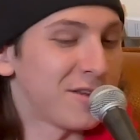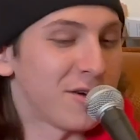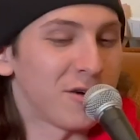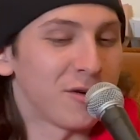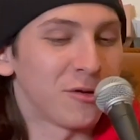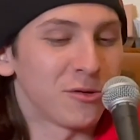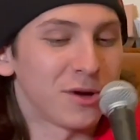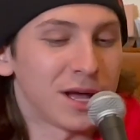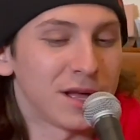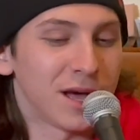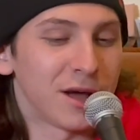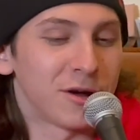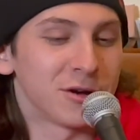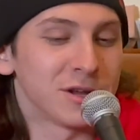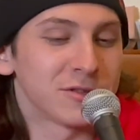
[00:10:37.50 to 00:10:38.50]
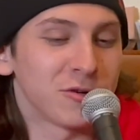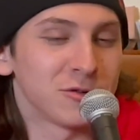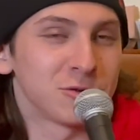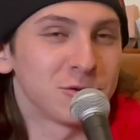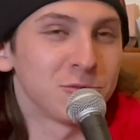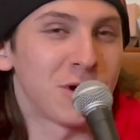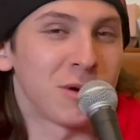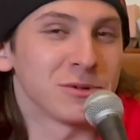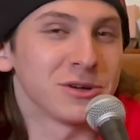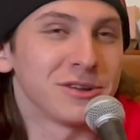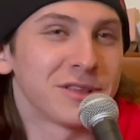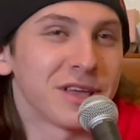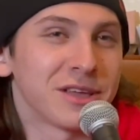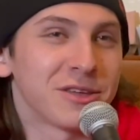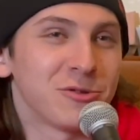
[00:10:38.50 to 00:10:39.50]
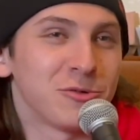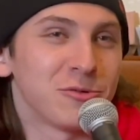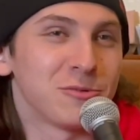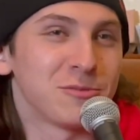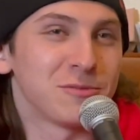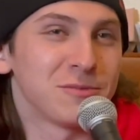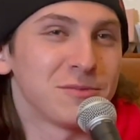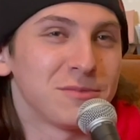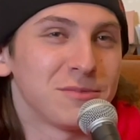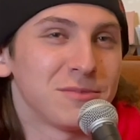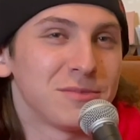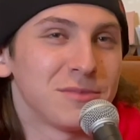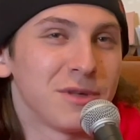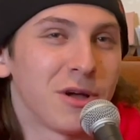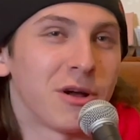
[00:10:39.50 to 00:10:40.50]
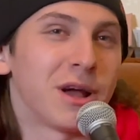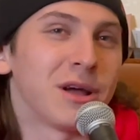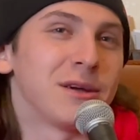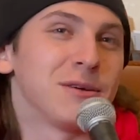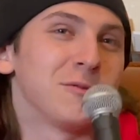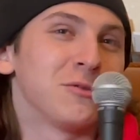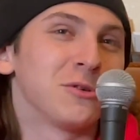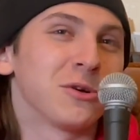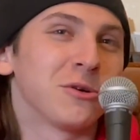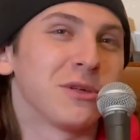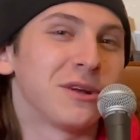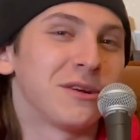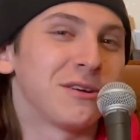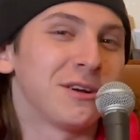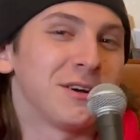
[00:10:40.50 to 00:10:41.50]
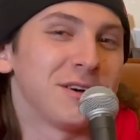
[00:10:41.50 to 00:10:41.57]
No, I already told you. I'm gonna take you. All right, we'll go there.